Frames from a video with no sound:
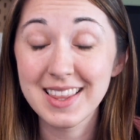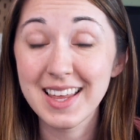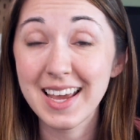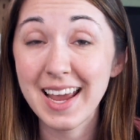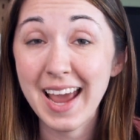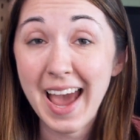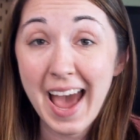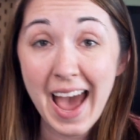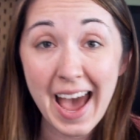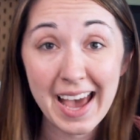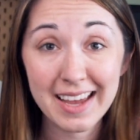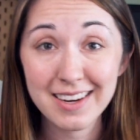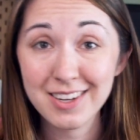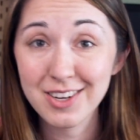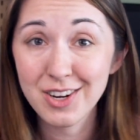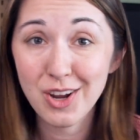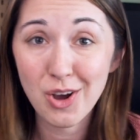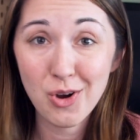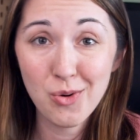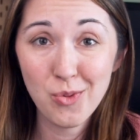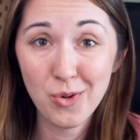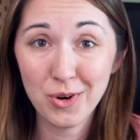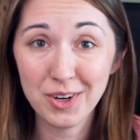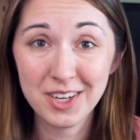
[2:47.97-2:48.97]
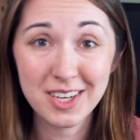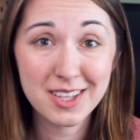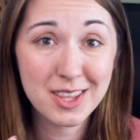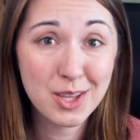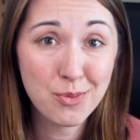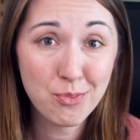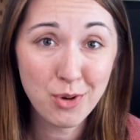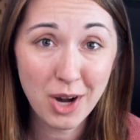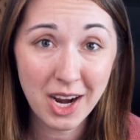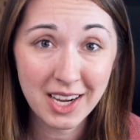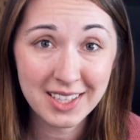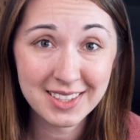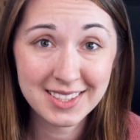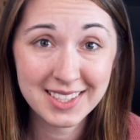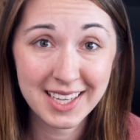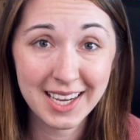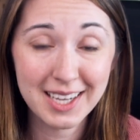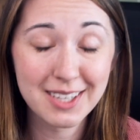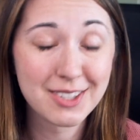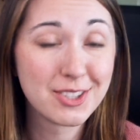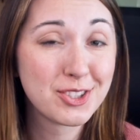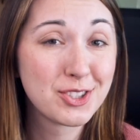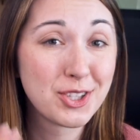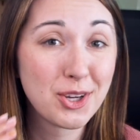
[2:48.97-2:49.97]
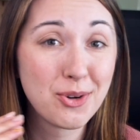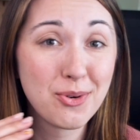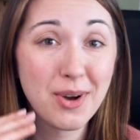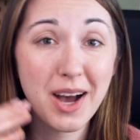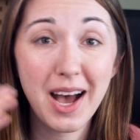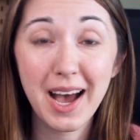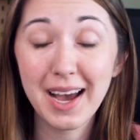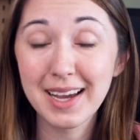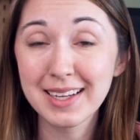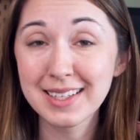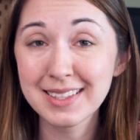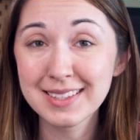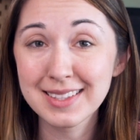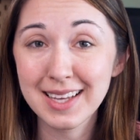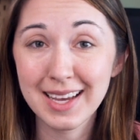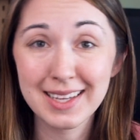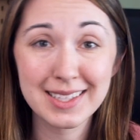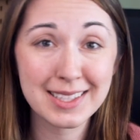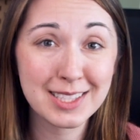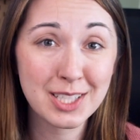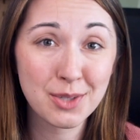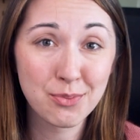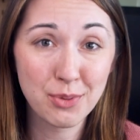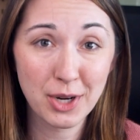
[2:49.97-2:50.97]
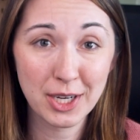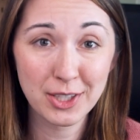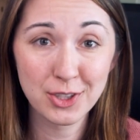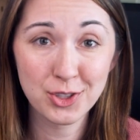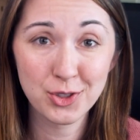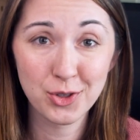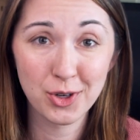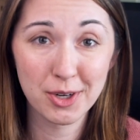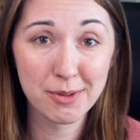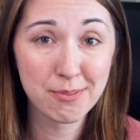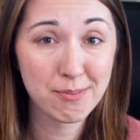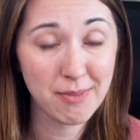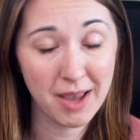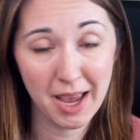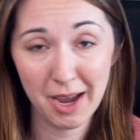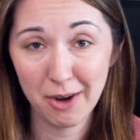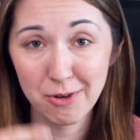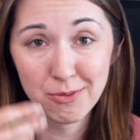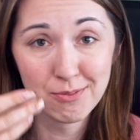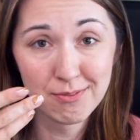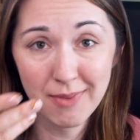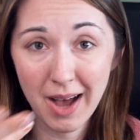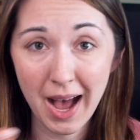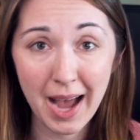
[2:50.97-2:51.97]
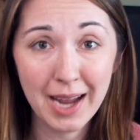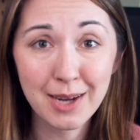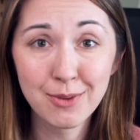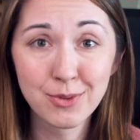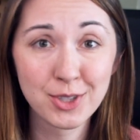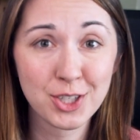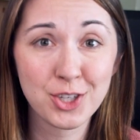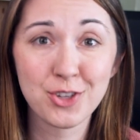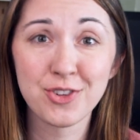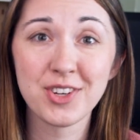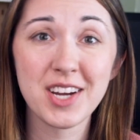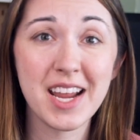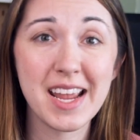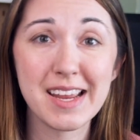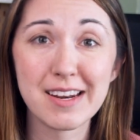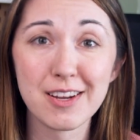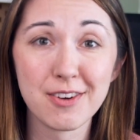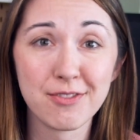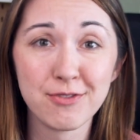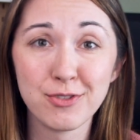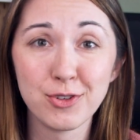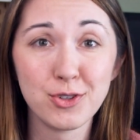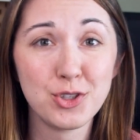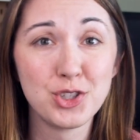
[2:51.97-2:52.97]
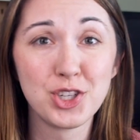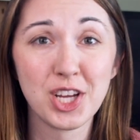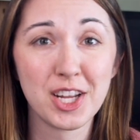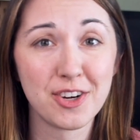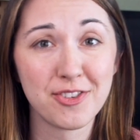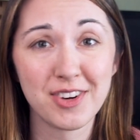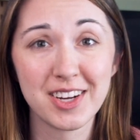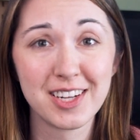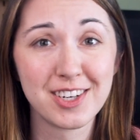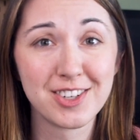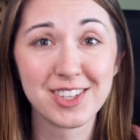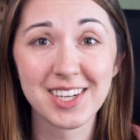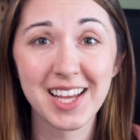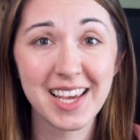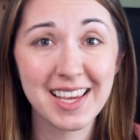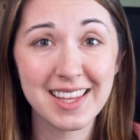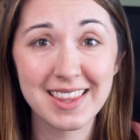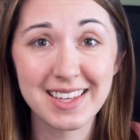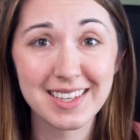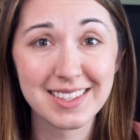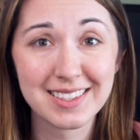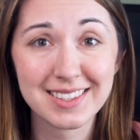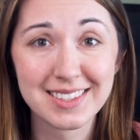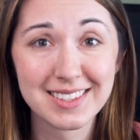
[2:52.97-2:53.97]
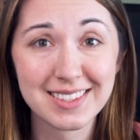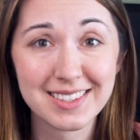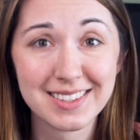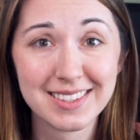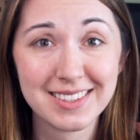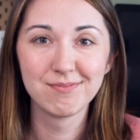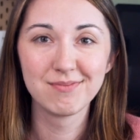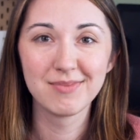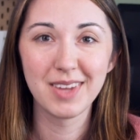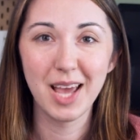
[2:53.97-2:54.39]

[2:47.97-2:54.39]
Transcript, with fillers: they hadn't awarded the prize yet, so I decided to brainstorm how I would create a food generator like this.